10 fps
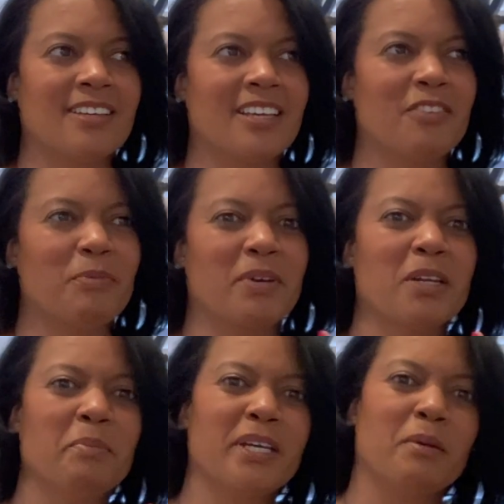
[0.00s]
if I'm
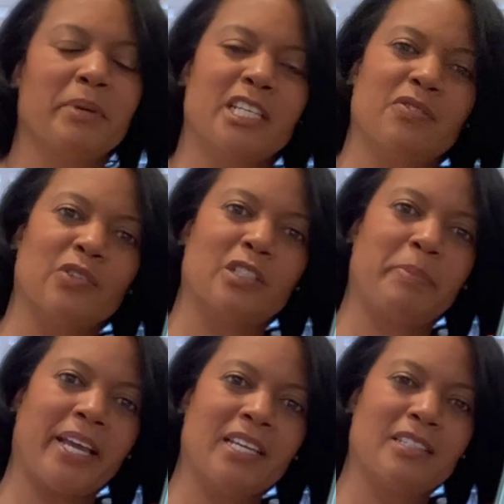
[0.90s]
going to be in a peaceful
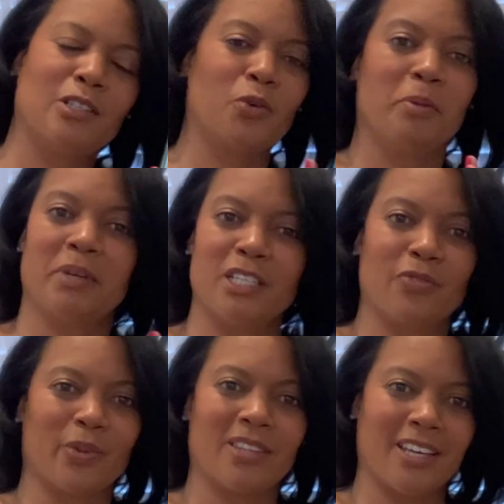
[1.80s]
space doing
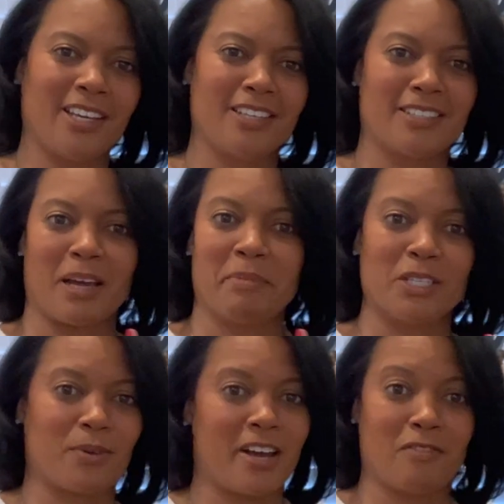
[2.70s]
peaceful things, I may
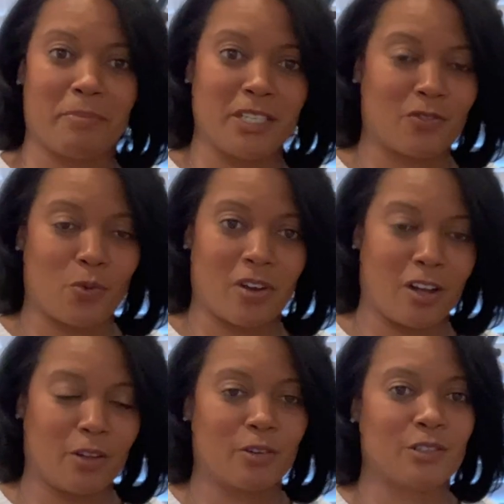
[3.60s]
as well have a peaceful
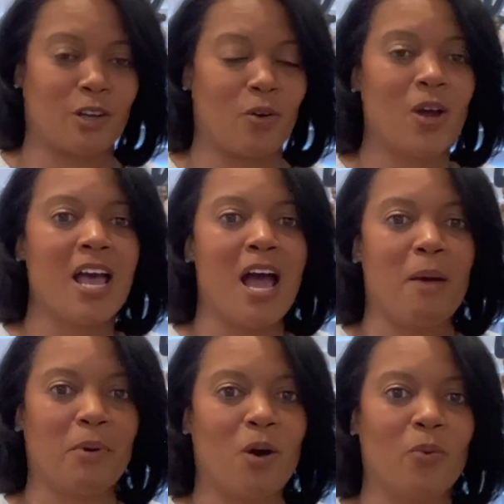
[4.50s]
color. So
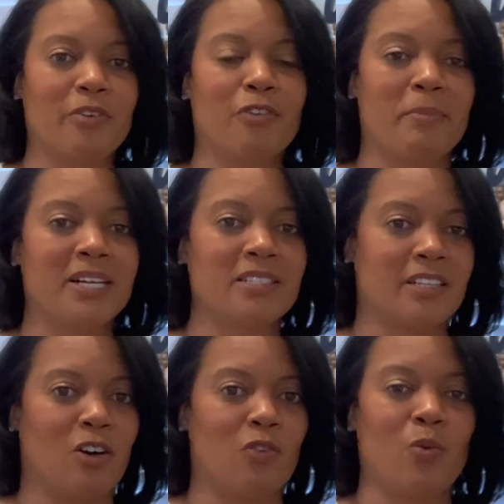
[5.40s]
I bought one for
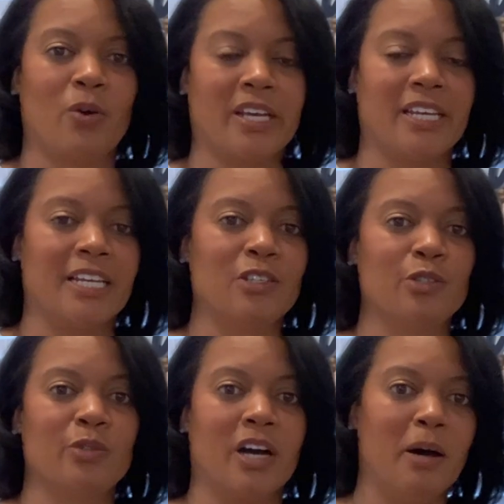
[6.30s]
myself. We'll get
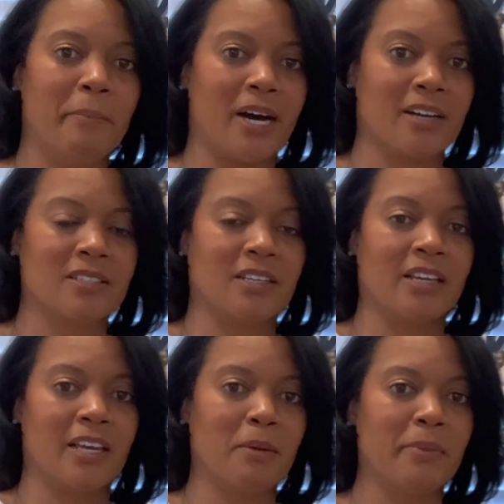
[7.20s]
into the
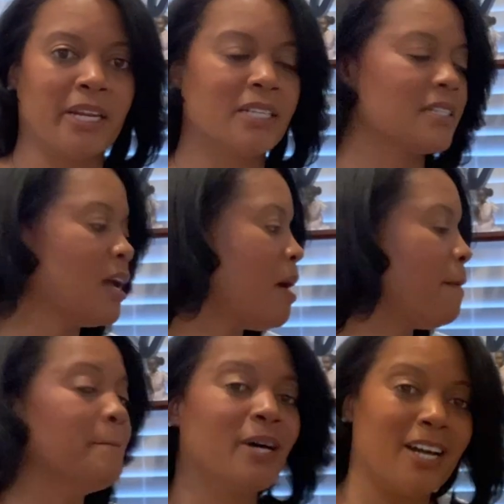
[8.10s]
unboxing in a minute,
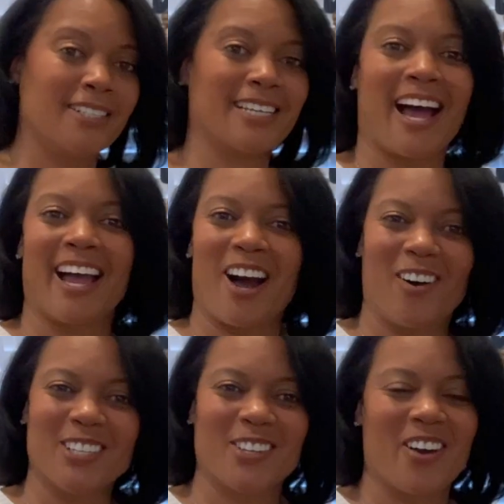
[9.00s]
but I
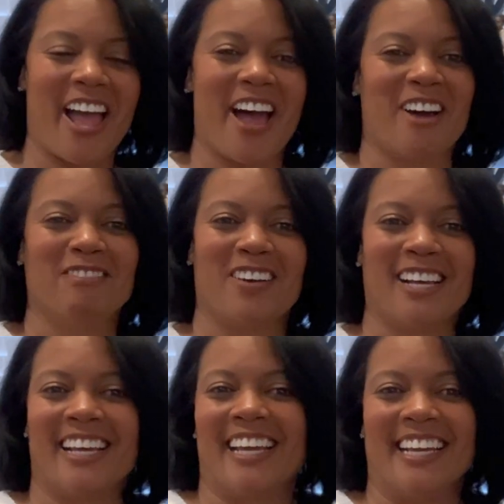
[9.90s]
also have
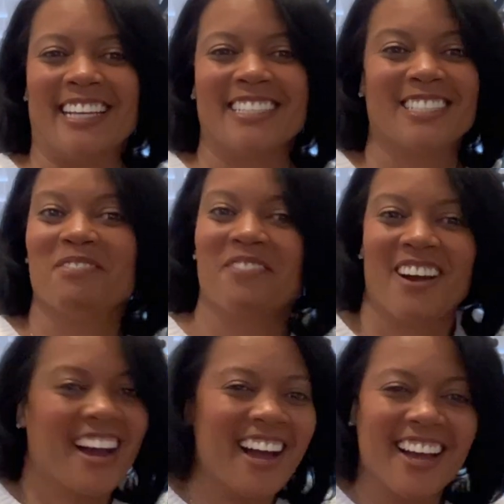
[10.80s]
a
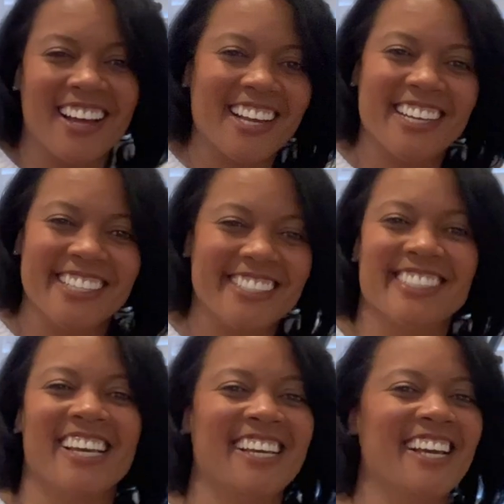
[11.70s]

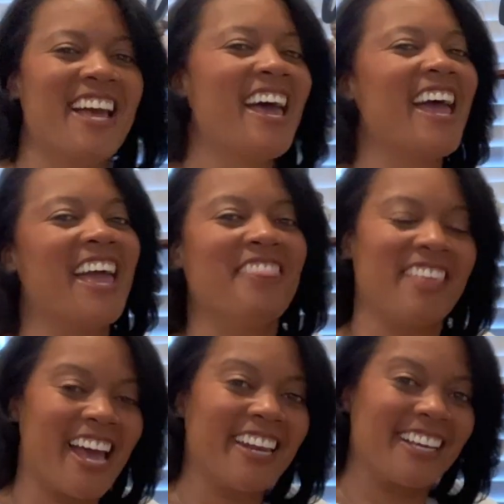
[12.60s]
surprise, and that